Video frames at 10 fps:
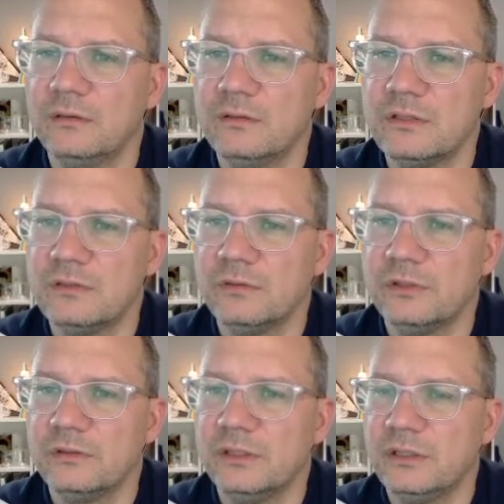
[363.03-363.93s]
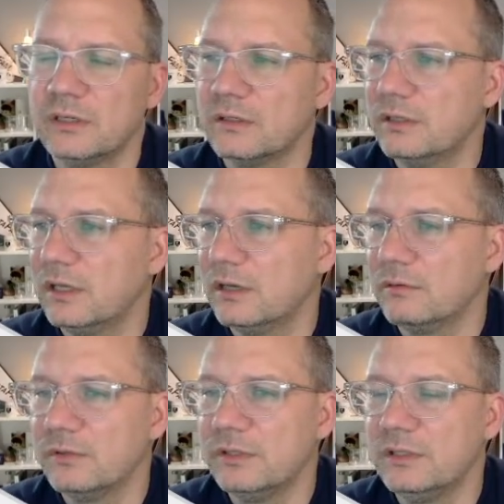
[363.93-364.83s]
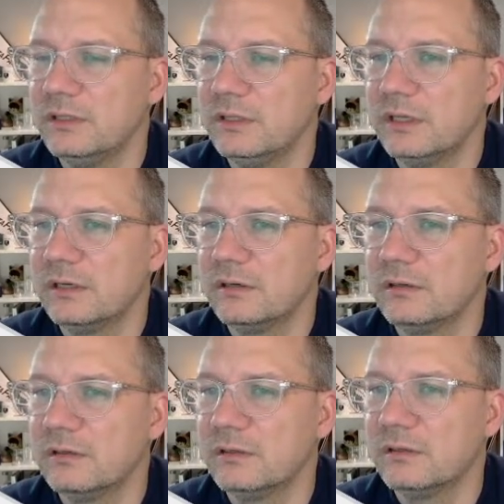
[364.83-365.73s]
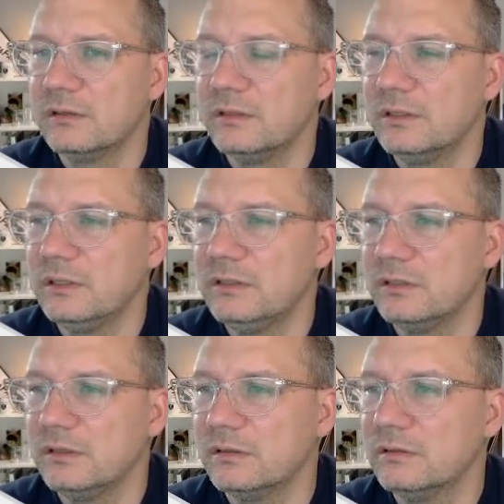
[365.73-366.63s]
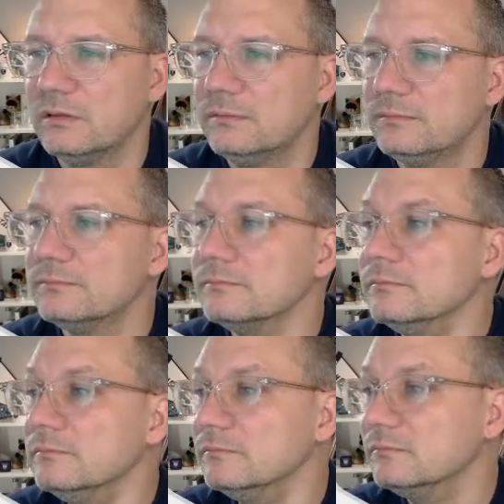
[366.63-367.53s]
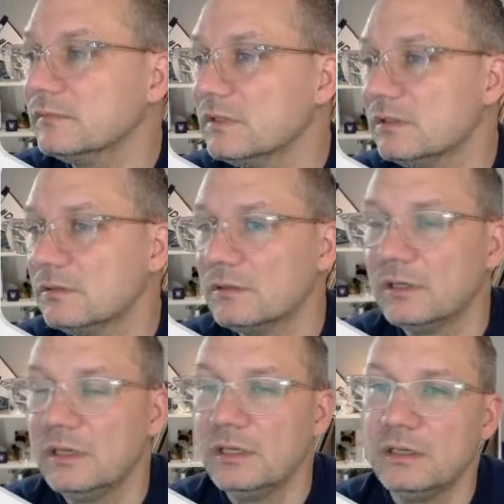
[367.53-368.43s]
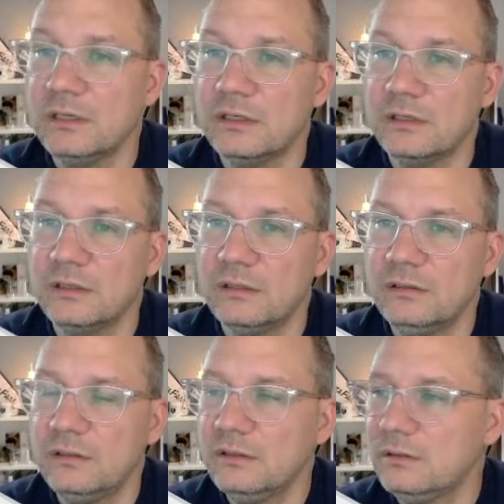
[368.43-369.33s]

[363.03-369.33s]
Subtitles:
so we don't need that on that. We need that on detail. And